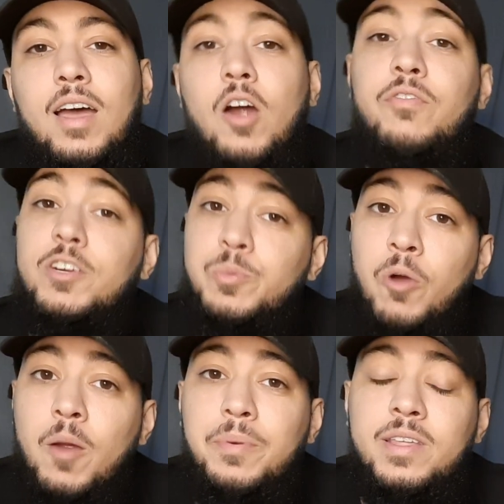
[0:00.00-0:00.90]
Our first
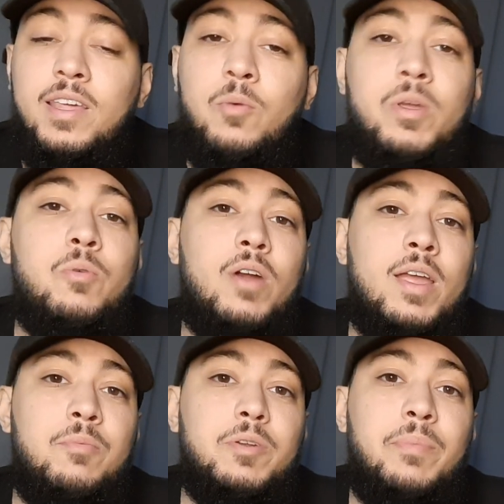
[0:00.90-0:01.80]
property that we were
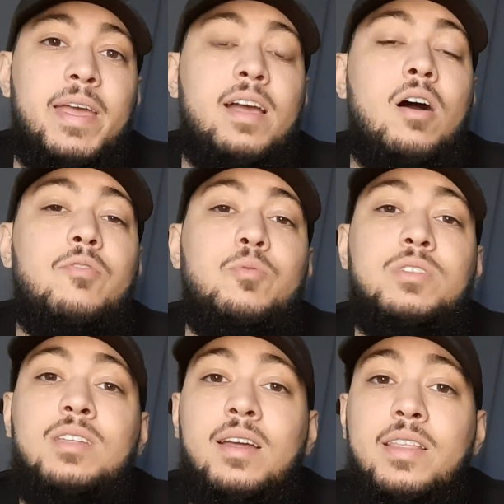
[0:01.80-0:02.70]
able to pay off
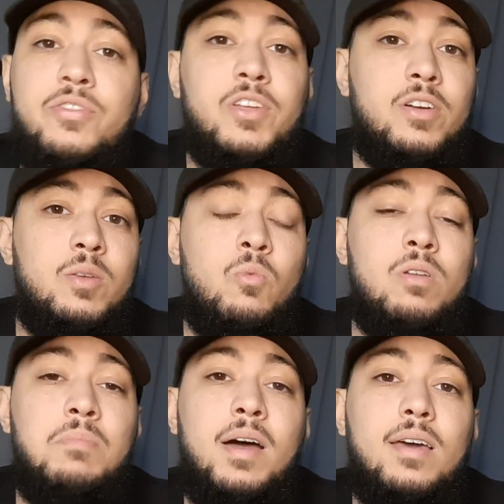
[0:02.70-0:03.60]
was done in
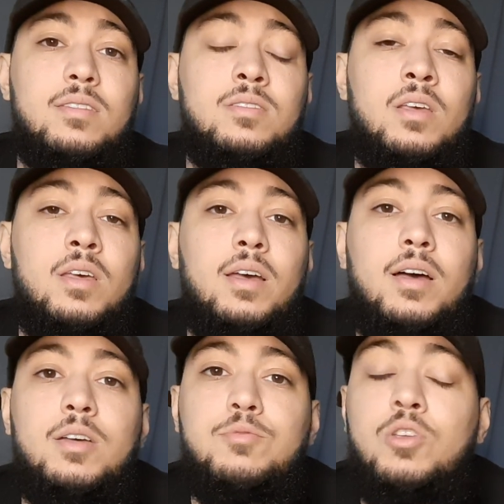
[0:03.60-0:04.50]
31 months.
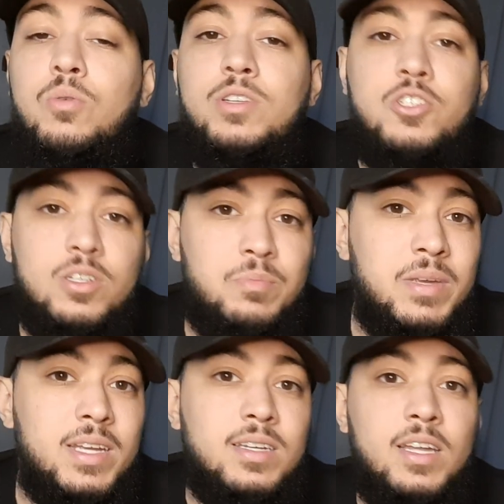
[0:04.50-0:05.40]
So it's just
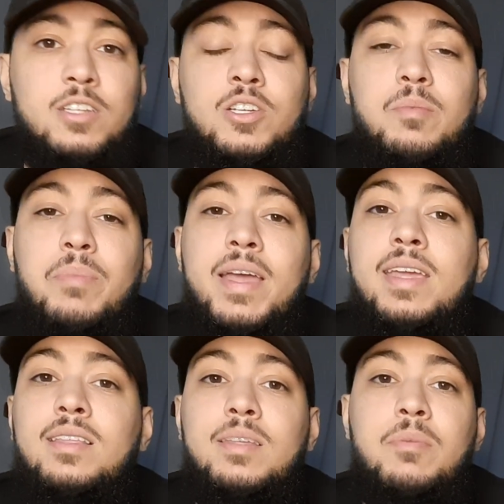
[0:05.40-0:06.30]
being diligent,
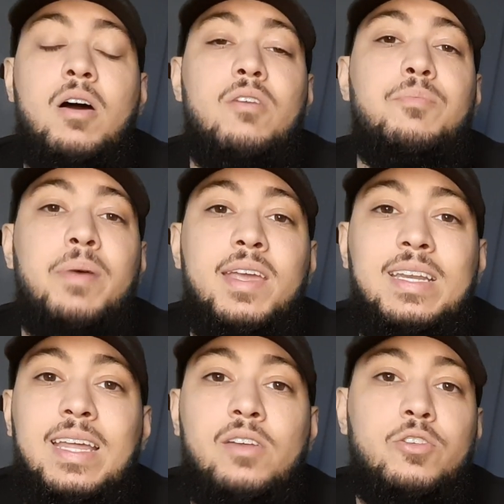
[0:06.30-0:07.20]
paying them off, paying
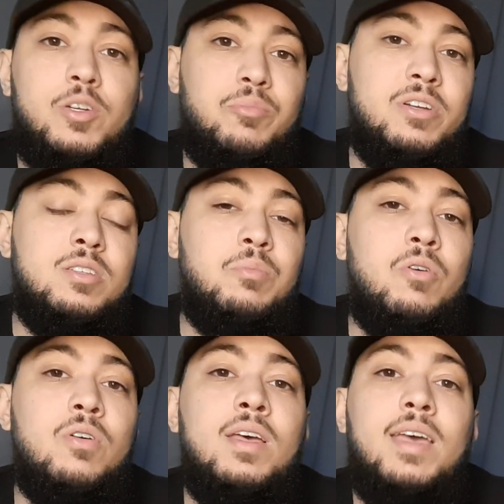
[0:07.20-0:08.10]
down on your
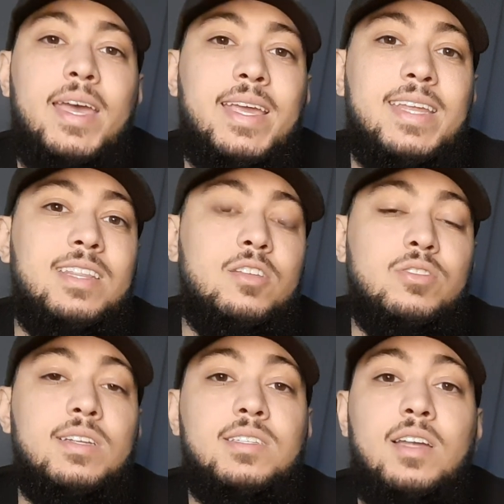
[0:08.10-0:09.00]
principal, and getting those
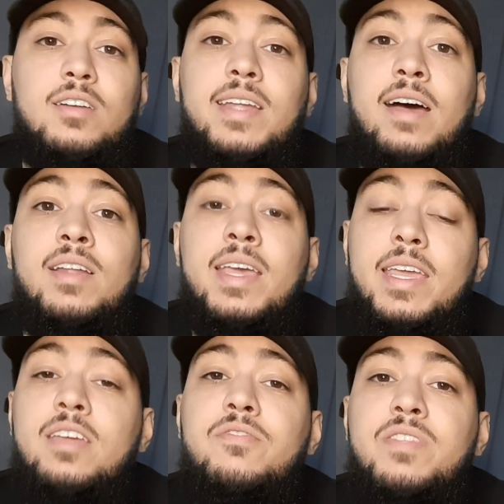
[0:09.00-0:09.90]
things knocked out
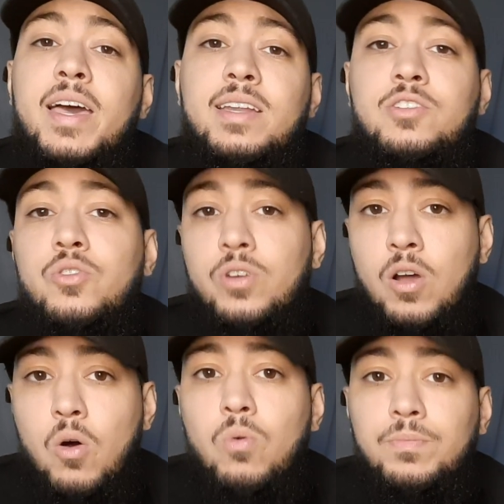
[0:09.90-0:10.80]
if that is your
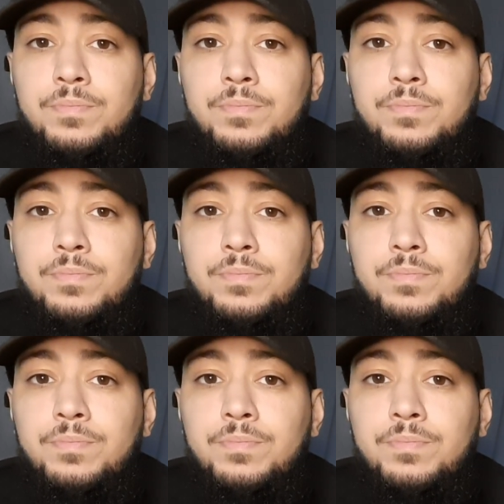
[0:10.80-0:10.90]
goal.